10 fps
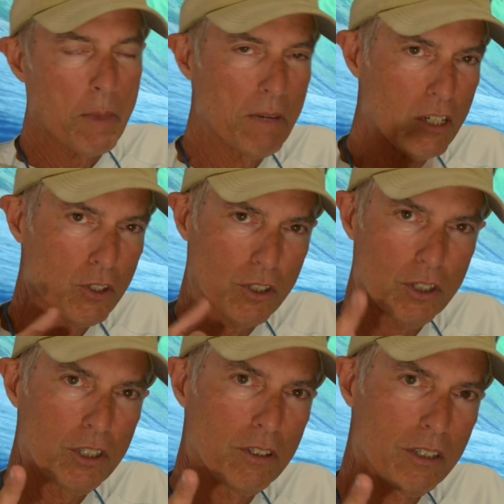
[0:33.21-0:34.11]
Make
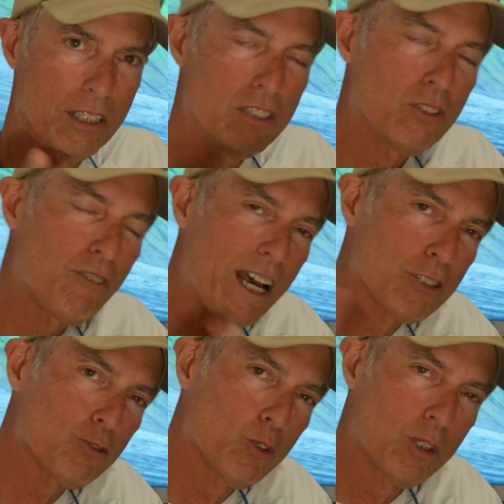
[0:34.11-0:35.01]
sure you at least
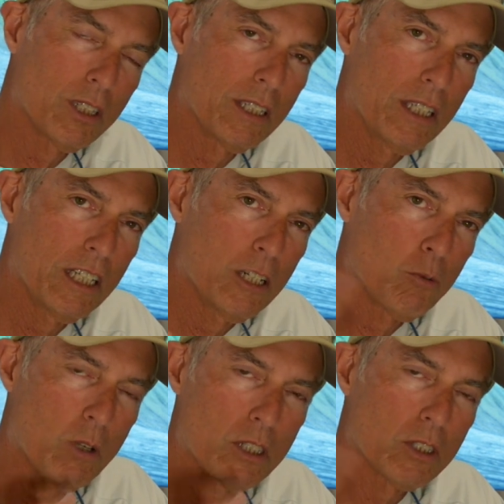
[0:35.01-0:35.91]
fast forward to the end
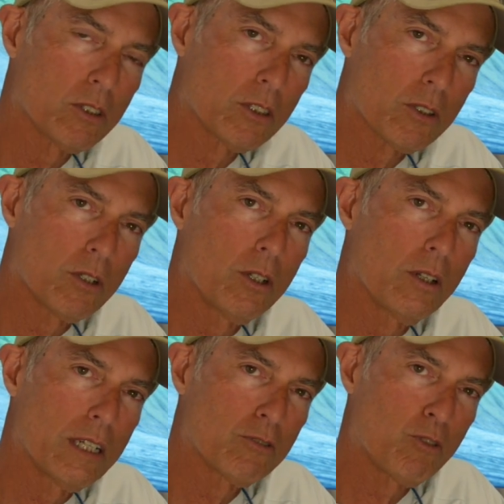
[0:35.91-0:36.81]
and watch the
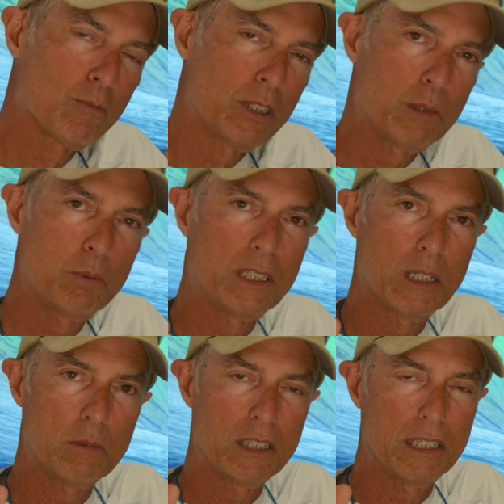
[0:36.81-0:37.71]
scroll. That's from
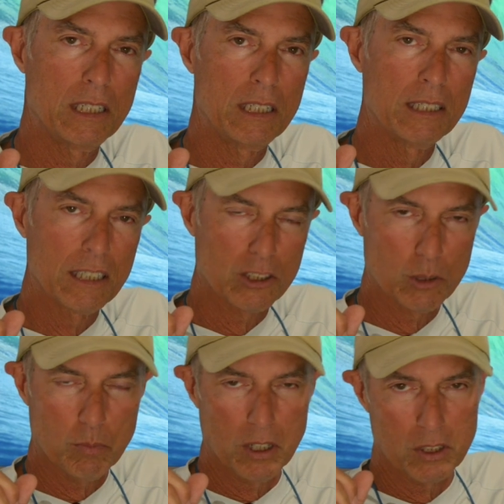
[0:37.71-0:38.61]
TPWD,
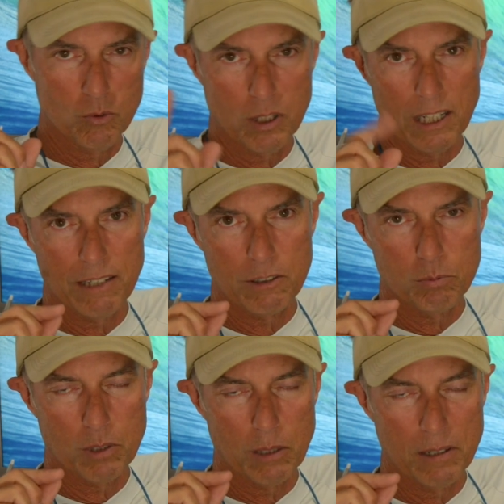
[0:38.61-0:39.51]
Texas Parks and Wildlife
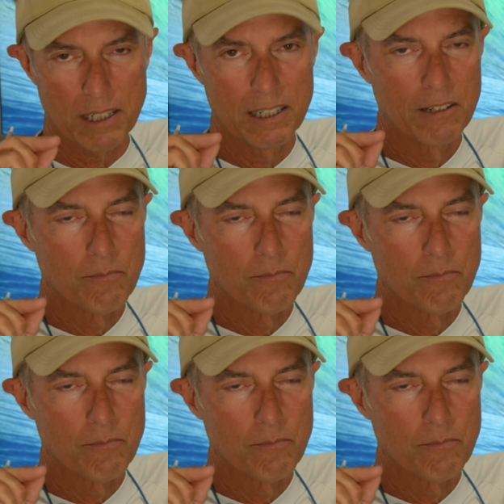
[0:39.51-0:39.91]
Department.